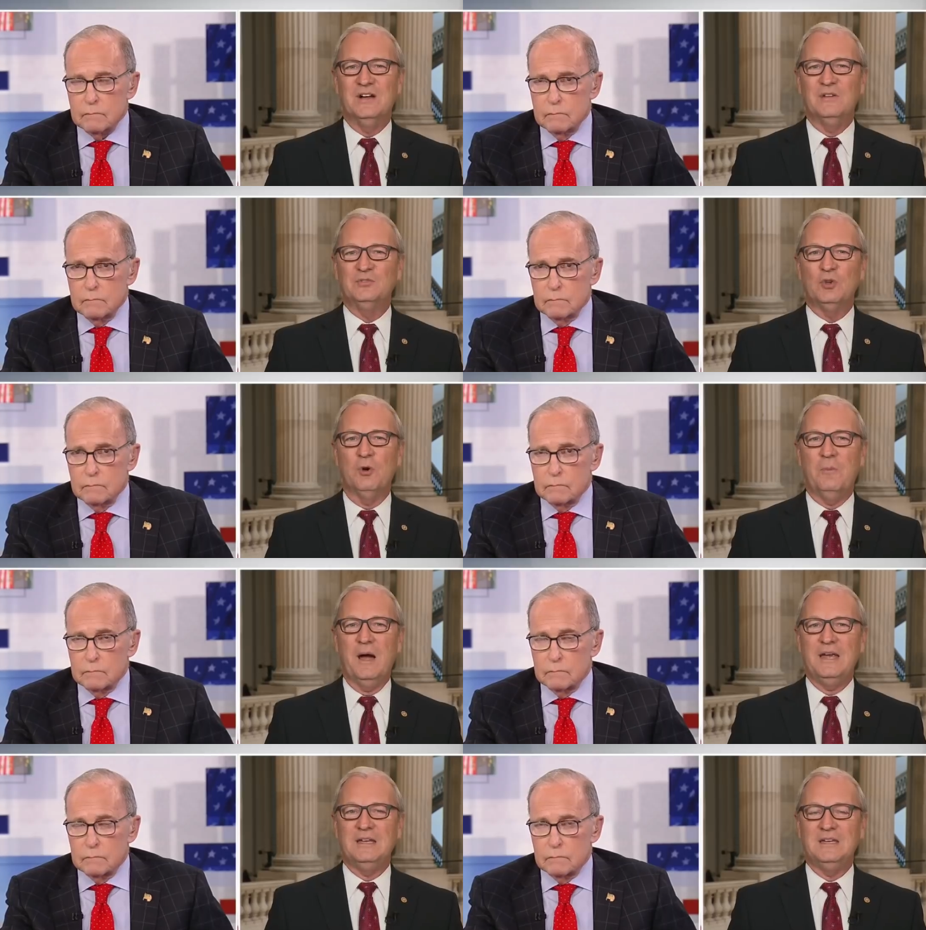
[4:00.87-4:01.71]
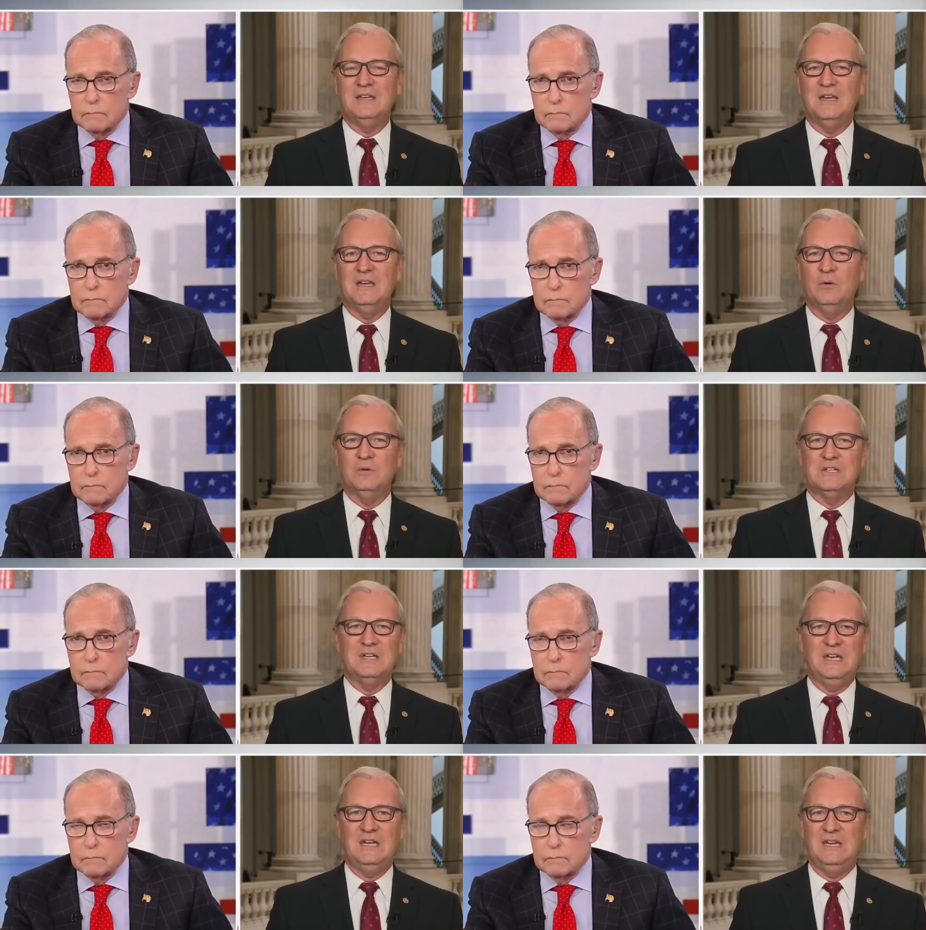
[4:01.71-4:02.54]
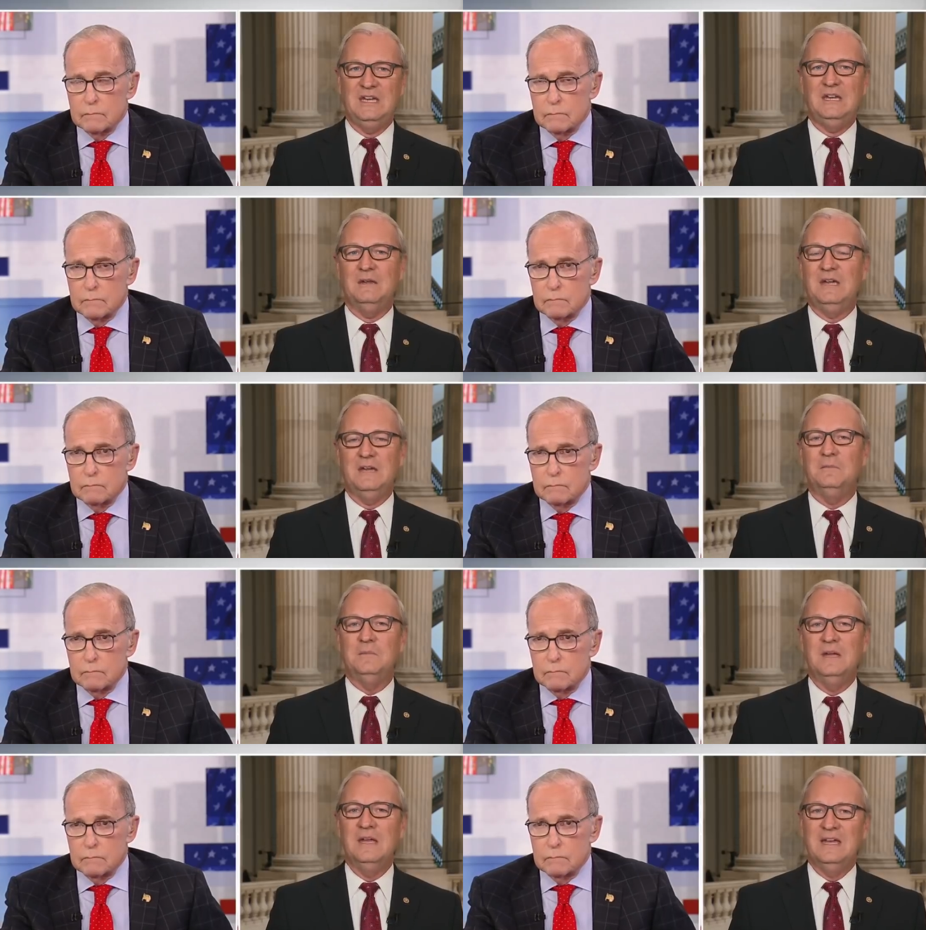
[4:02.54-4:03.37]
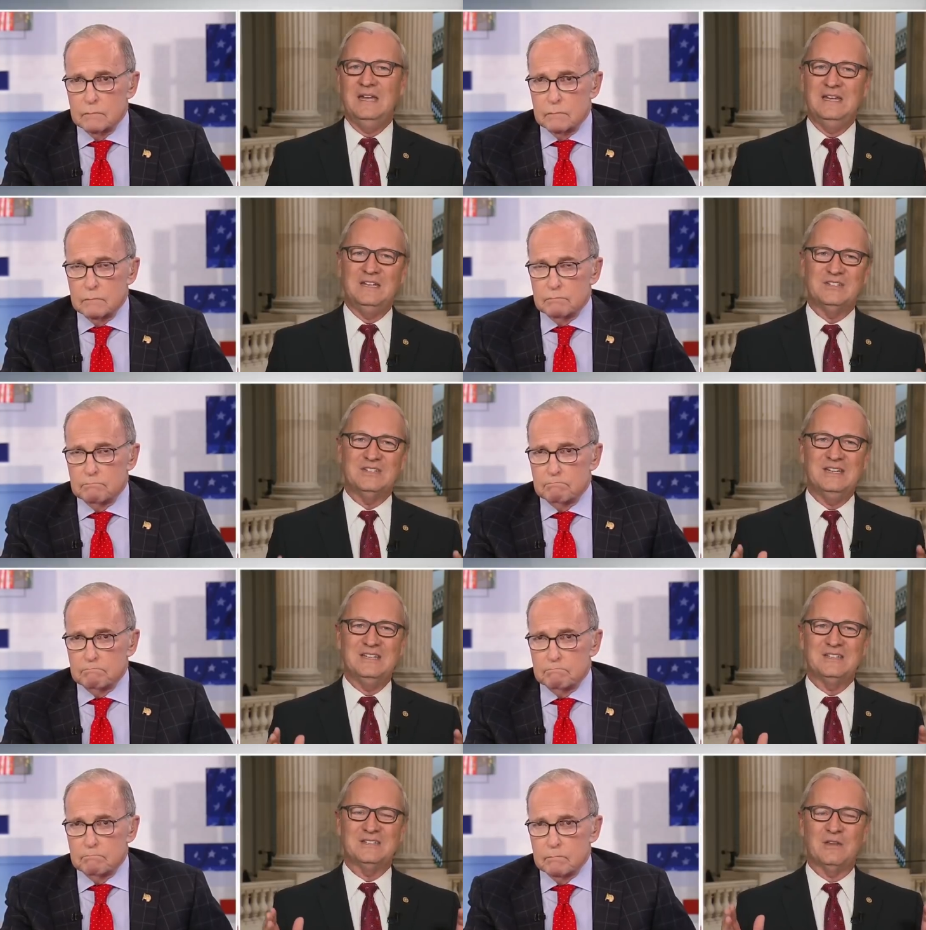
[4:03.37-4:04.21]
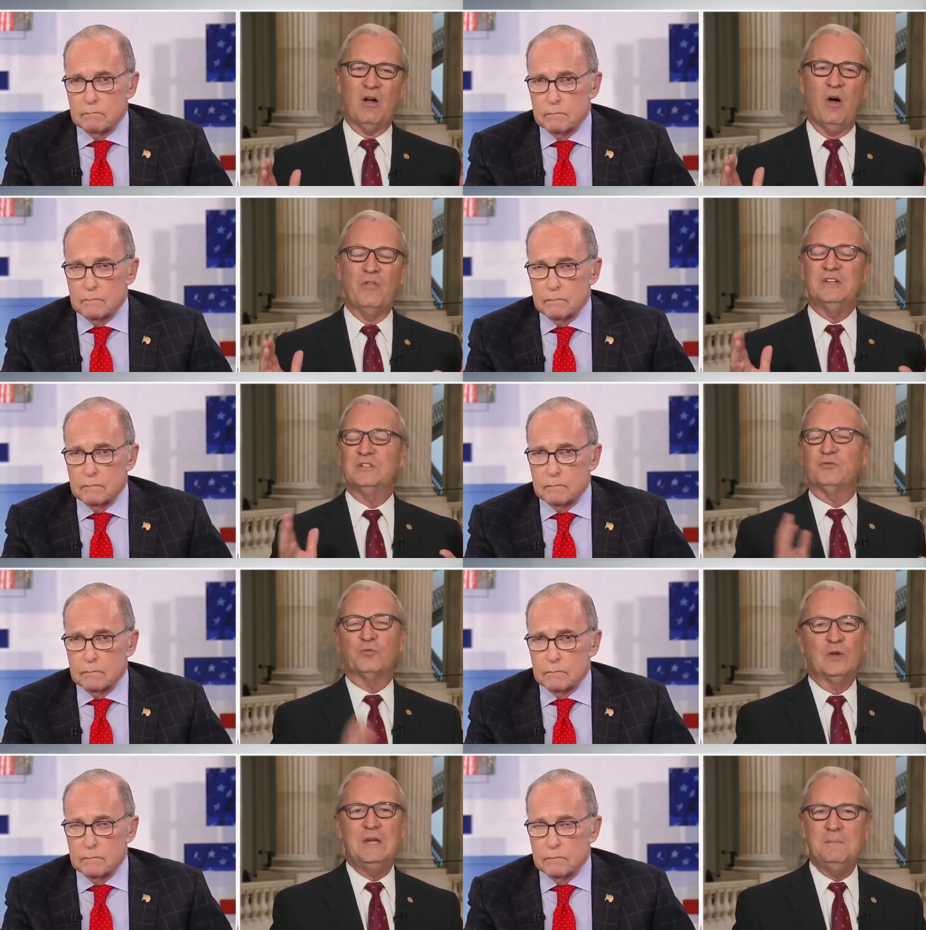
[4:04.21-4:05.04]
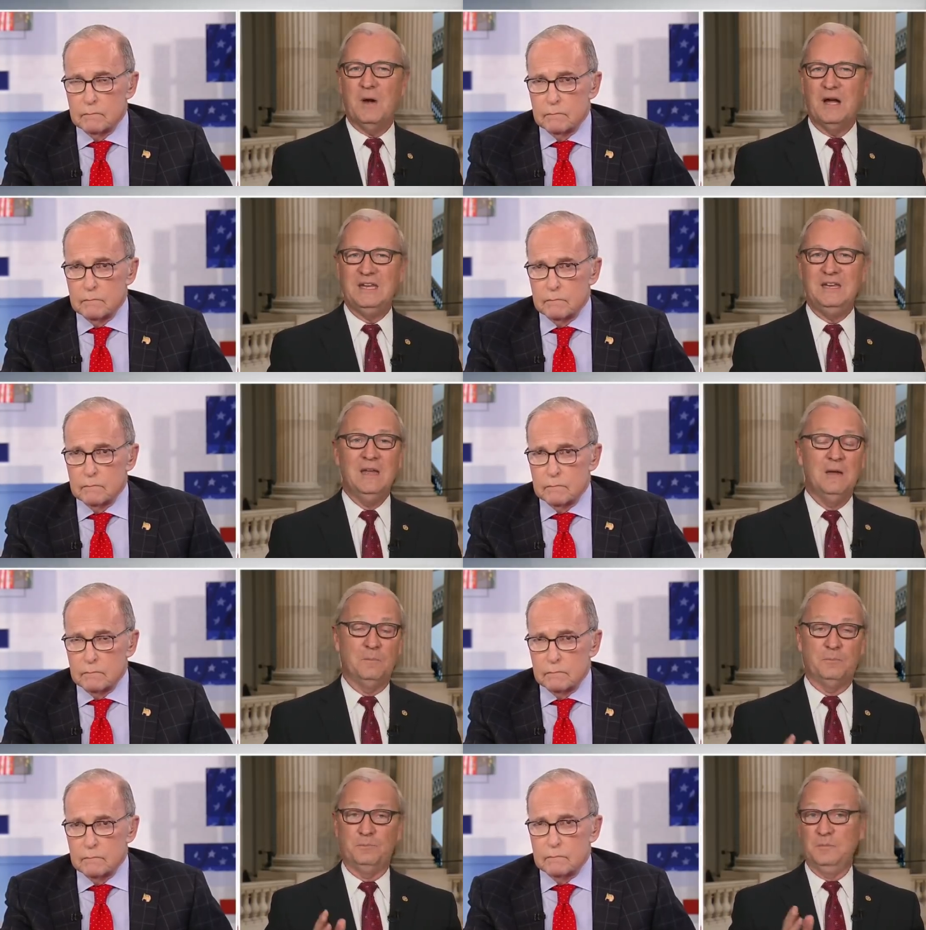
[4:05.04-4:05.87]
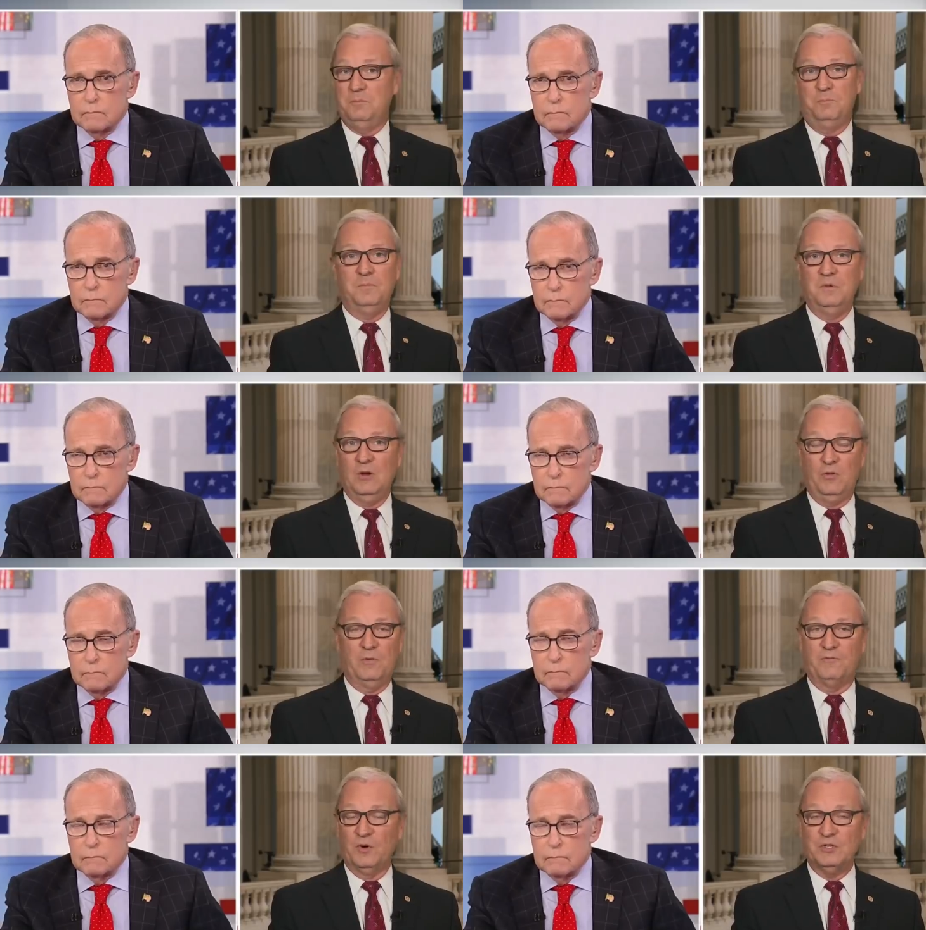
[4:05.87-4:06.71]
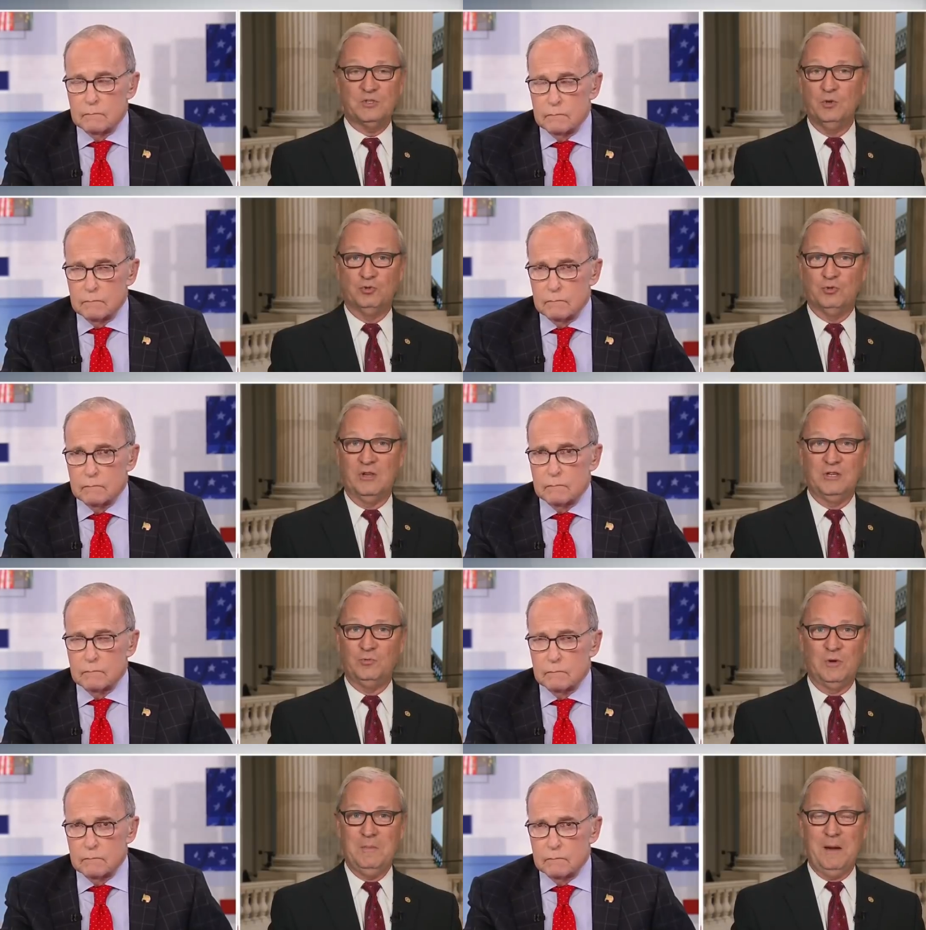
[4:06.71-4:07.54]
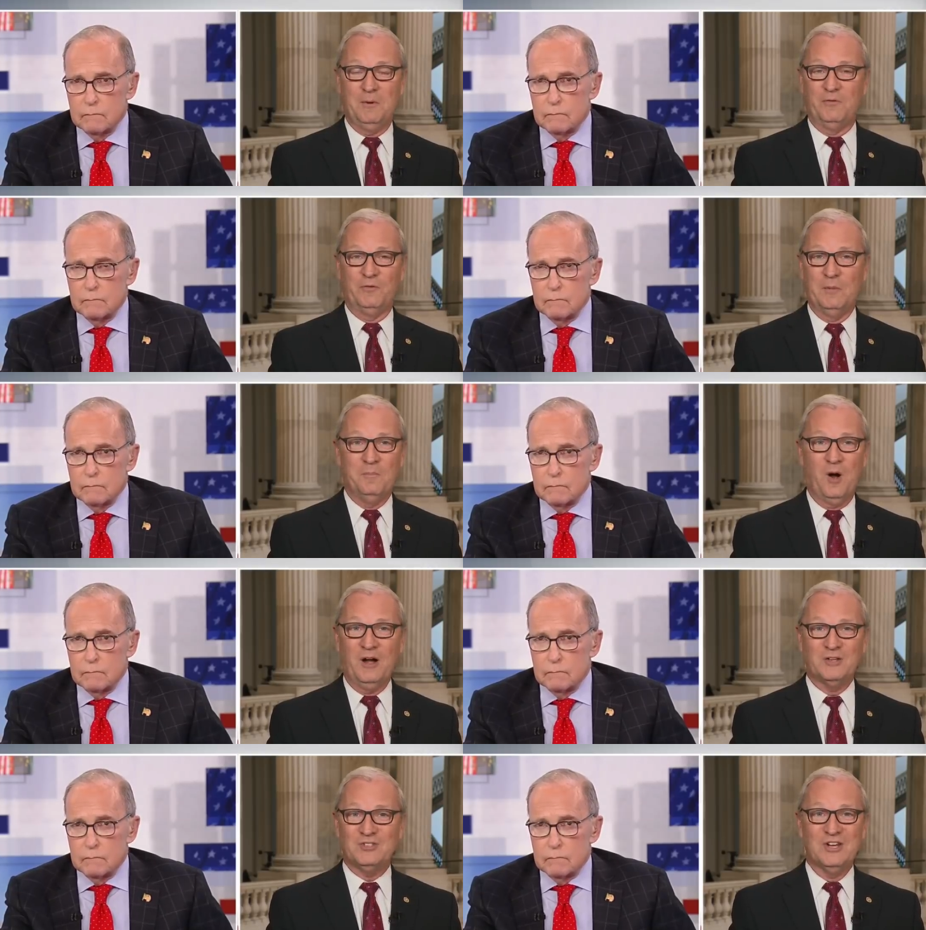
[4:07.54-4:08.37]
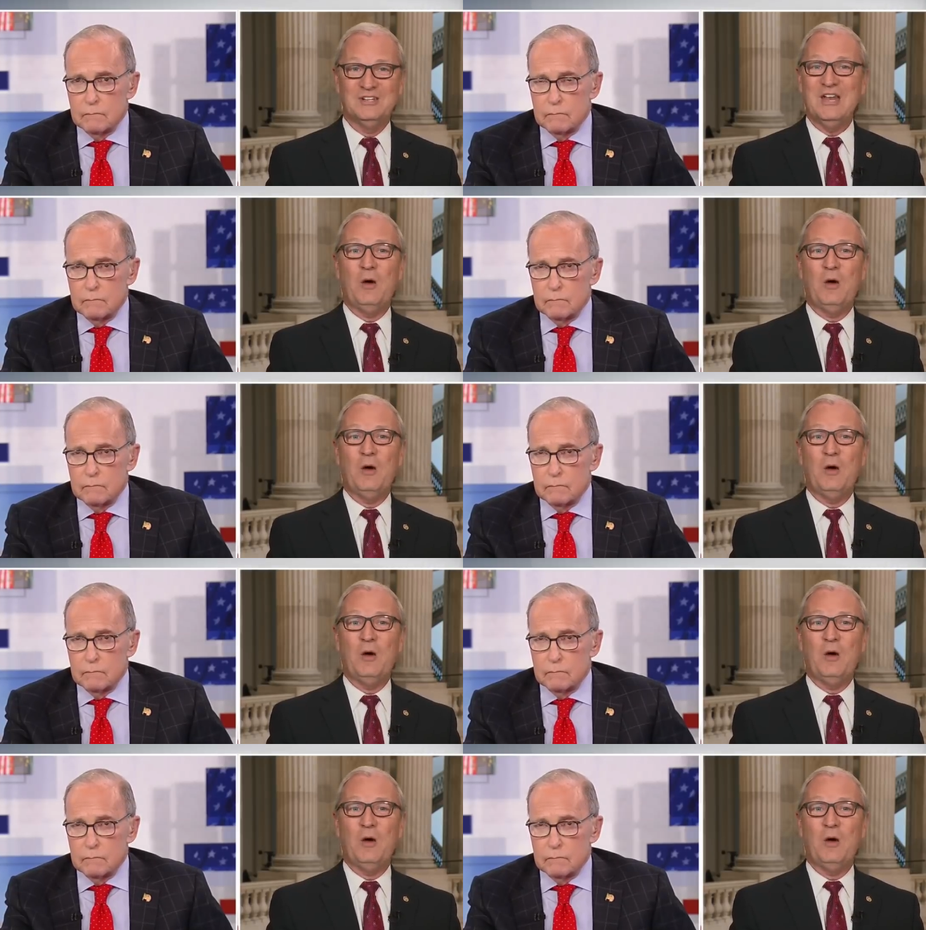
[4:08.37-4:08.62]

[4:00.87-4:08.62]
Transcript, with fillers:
Speaker 1: of Joe Biden. It, was he, him and his, his all this free money you know, the first two trillion, remember, from March,